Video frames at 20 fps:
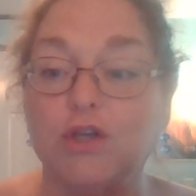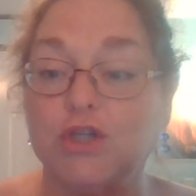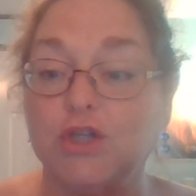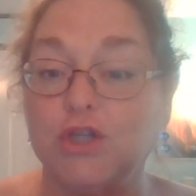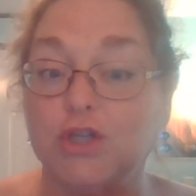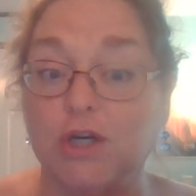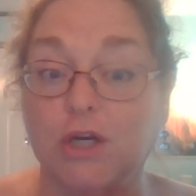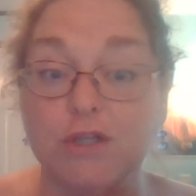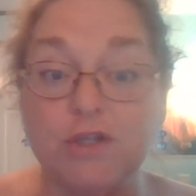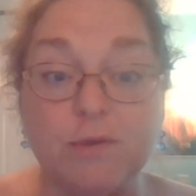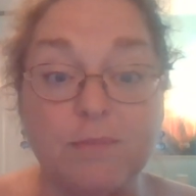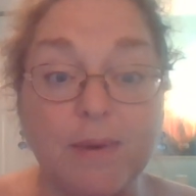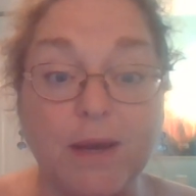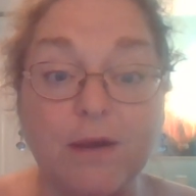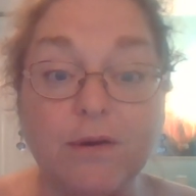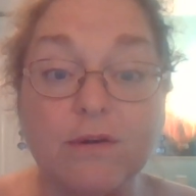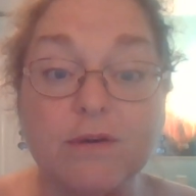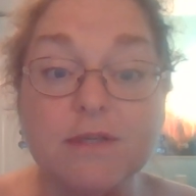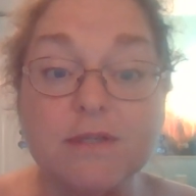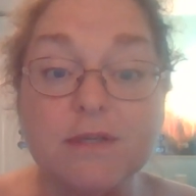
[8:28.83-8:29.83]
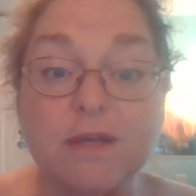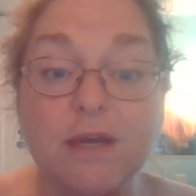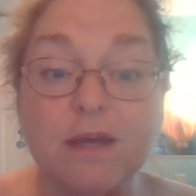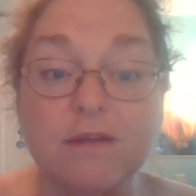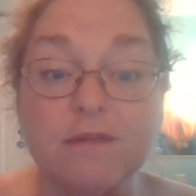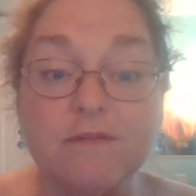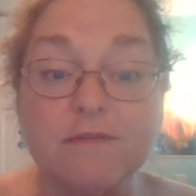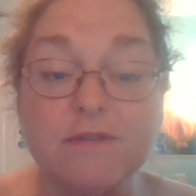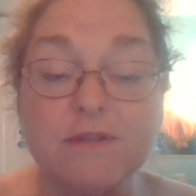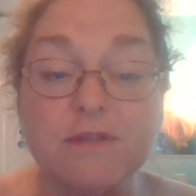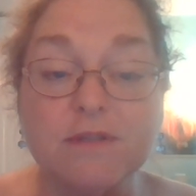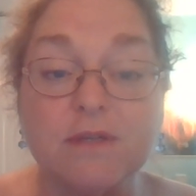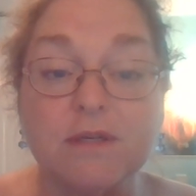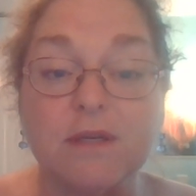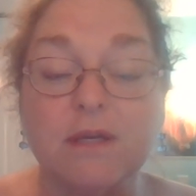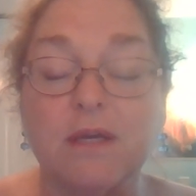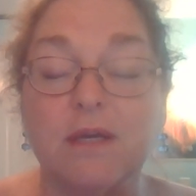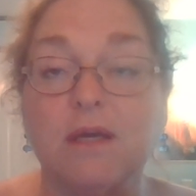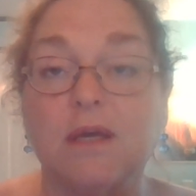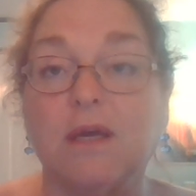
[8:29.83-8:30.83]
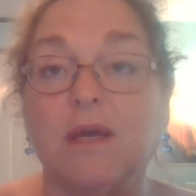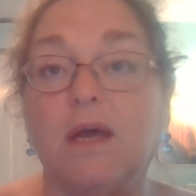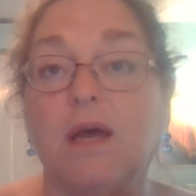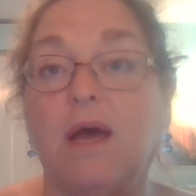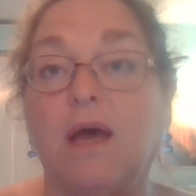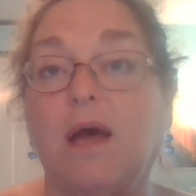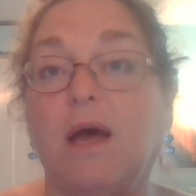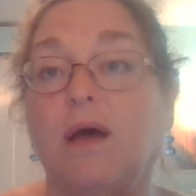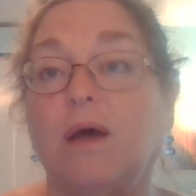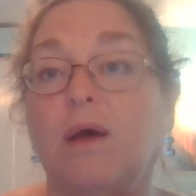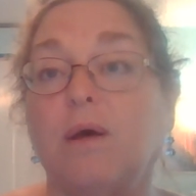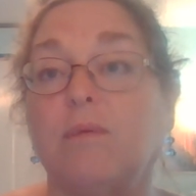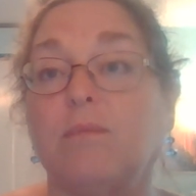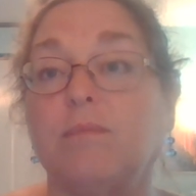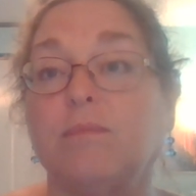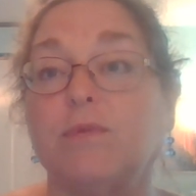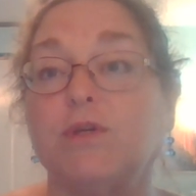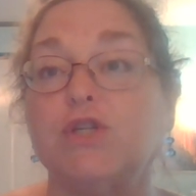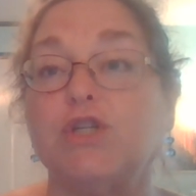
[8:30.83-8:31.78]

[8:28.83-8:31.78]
judge about ourselves um,